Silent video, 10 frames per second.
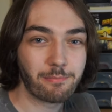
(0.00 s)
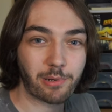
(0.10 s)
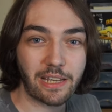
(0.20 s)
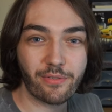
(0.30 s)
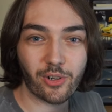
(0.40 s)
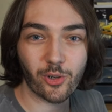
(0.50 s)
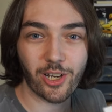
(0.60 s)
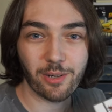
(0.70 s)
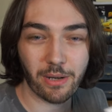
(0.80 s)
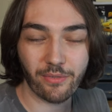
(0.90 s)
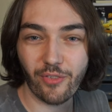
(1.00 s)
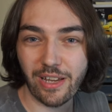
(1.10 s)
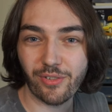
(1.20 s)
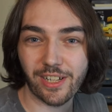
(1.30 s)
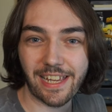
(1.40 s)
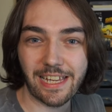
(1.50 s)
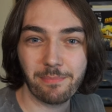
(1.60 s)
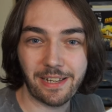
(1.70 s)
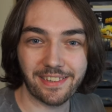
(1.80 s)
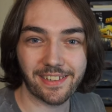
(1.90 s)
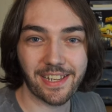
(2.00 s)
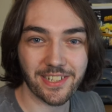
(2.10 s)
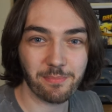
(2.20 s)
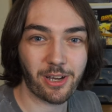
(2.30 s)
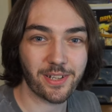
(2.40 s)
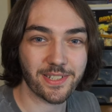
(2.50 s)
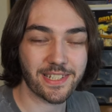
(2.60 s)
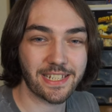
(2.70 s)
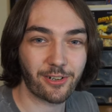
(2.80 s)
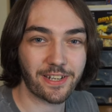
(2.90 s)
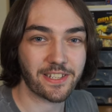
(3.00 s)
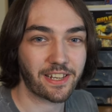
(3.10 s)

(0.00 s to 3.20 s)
believe it or not, my favourite game in the Kingdom Hearts series,